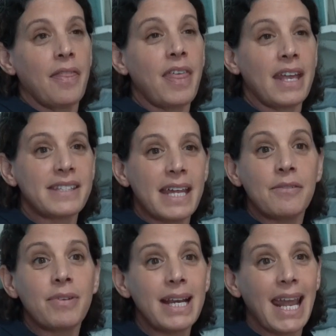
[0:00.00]
There's then
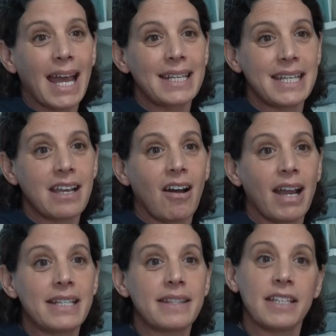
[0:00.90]
a really handy
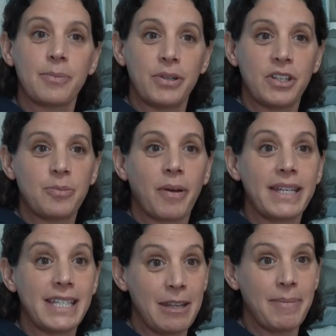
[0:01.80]
guide that's produced by
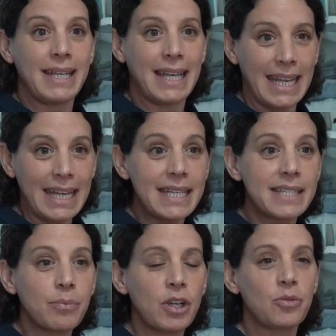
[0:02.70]
a team in
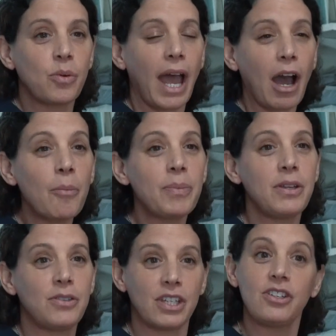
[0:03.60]
Leeds, which will help
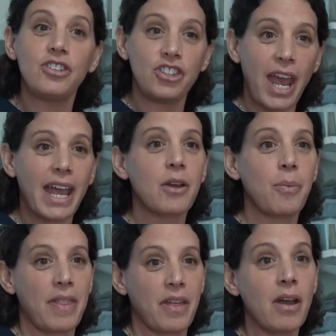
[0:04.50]
you to check
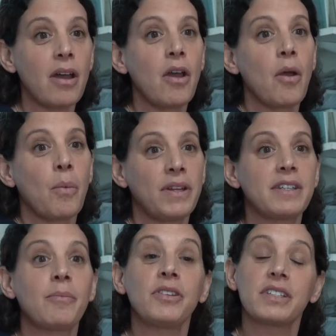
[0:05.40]
whether, when
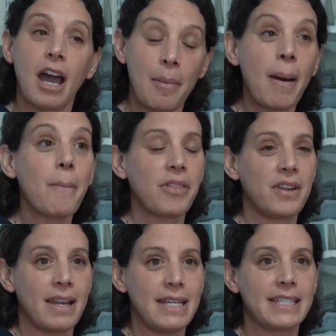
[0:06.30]
someone's come up with a
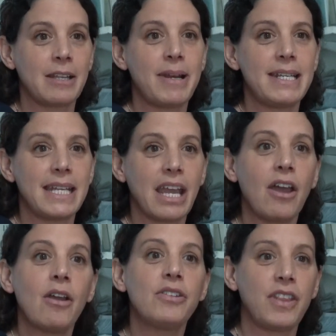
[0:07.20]
learning disability
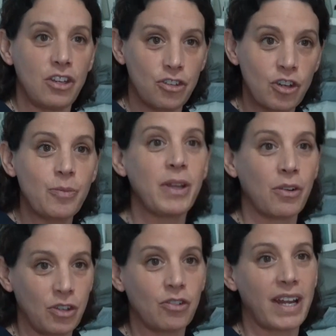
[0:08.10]
code, they should be
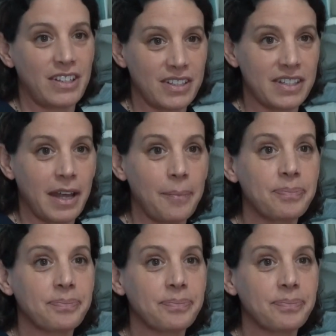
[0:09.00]
on your register.